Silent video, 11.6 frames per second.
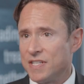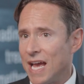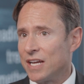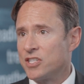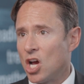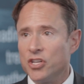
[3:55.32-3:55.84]
the
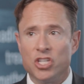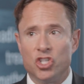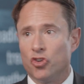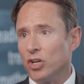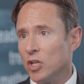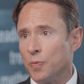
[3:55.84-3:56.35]
anxiety
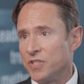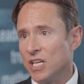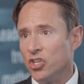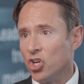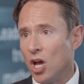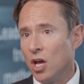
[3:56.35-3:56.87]
during the
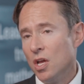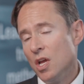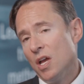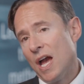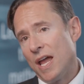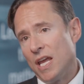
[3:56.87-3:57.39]
procedure
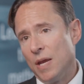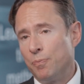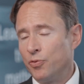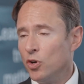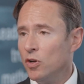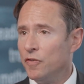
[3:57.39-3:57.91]
and it
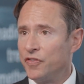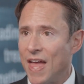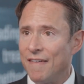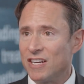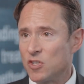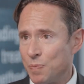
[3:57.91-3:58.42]
improves
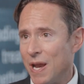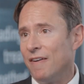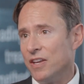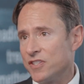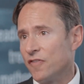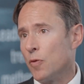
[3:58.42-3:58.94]
their
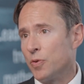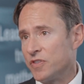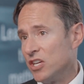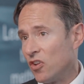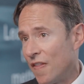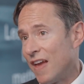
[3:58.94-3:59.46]
experience of the
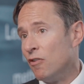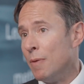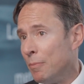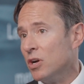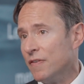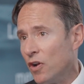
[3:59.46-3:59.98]
procedure that they
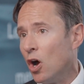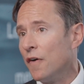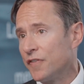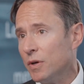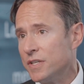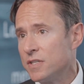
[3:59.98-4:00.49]
remember even
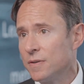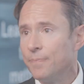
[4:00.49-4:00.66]
afterwards.